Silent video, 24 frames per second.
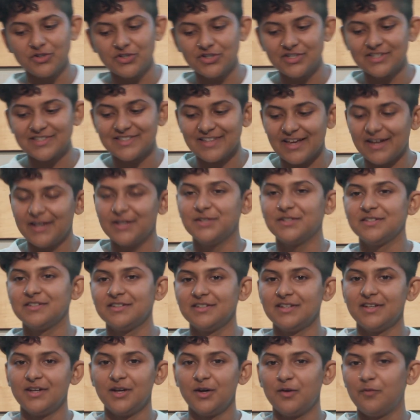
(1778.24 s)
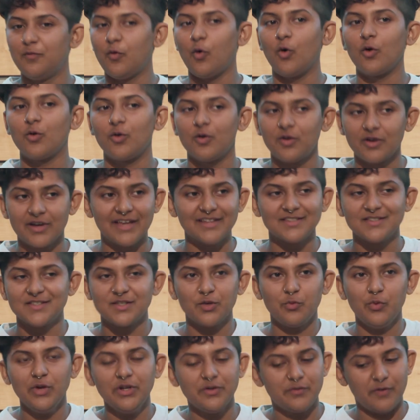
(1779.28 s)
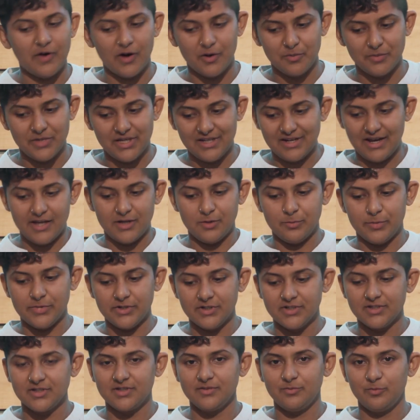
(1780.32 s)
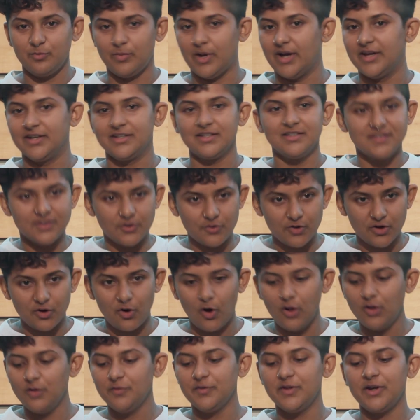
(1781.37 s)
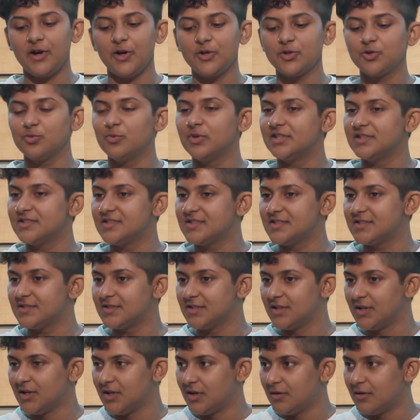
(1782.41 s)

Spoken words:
to decide for or against a wind farm in Heidelberg by considering all of the arguments